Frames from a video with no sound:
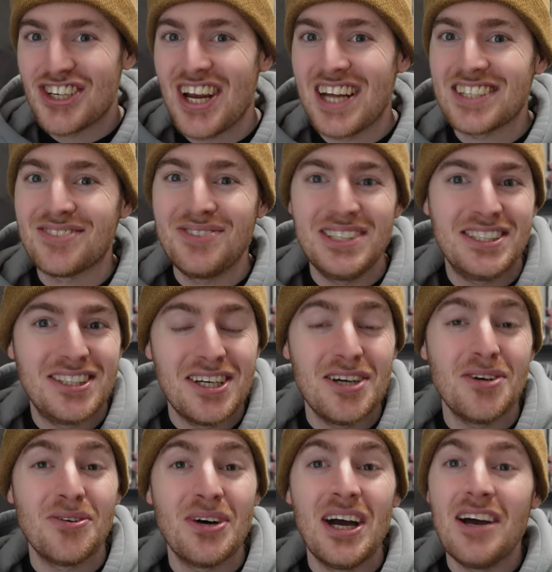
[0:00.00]
chance we
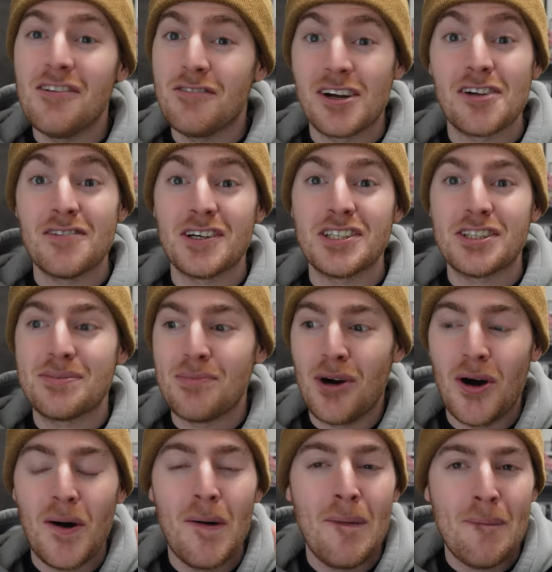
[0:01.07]
do, very, very
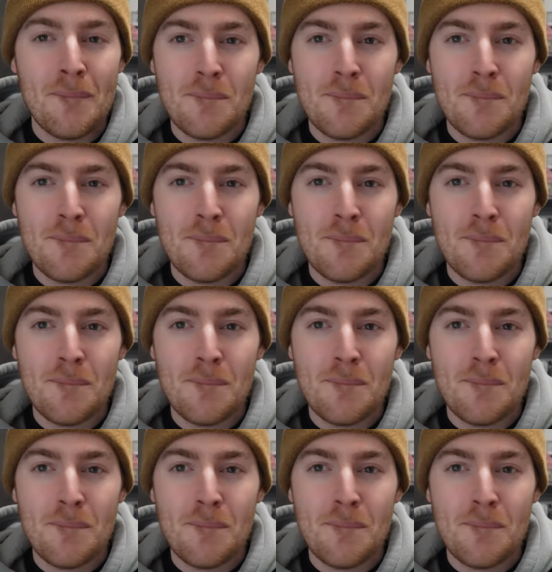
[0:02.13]
small,